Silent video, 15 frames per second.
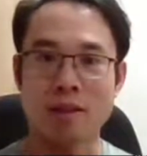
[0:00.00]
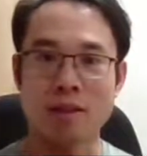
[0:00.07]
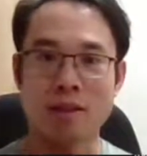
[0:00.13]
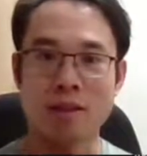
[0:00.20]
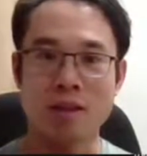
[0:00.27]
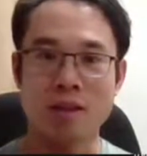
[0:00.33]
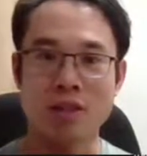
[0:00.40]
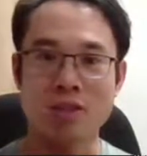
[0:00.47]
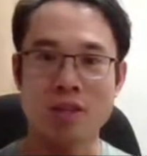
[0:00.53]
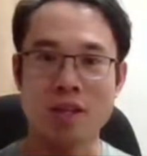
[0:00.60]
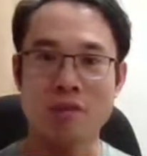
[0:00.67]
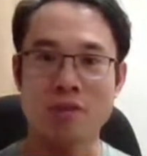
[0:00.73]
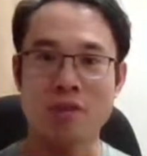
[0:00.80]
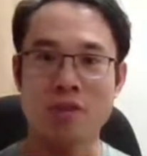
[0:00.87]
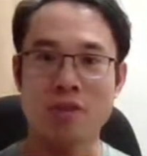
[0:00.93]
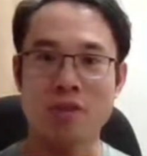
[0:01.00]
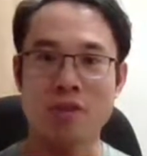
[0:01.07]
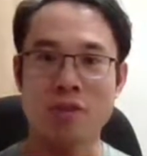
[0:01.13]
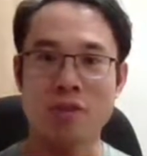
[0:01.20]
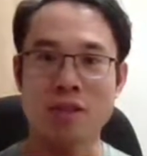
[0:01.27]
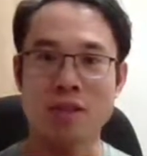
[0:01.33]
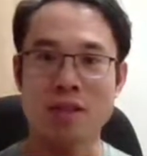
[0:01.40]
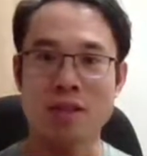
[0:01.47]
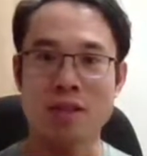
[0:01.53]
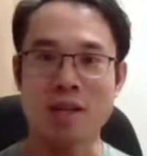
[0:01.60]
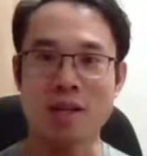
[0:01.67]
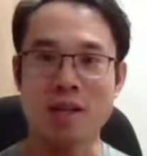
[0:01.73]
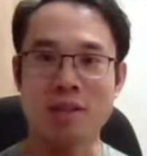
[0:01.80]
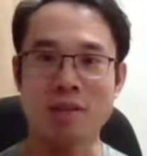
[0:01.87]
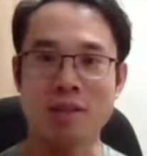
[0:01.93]
Actually, I want to cut
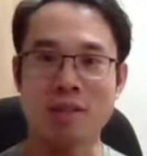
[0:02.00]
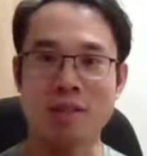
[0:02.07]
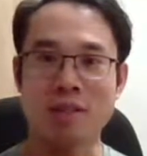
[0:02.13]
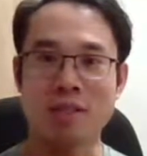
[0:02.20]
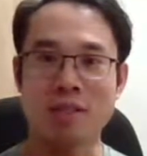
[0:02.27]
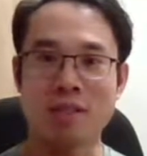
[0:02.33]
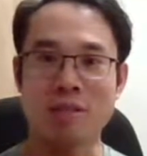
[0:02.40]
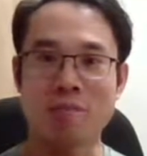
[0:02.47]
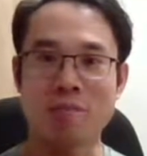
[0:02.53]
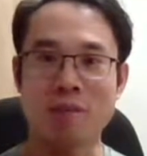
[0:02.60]
out this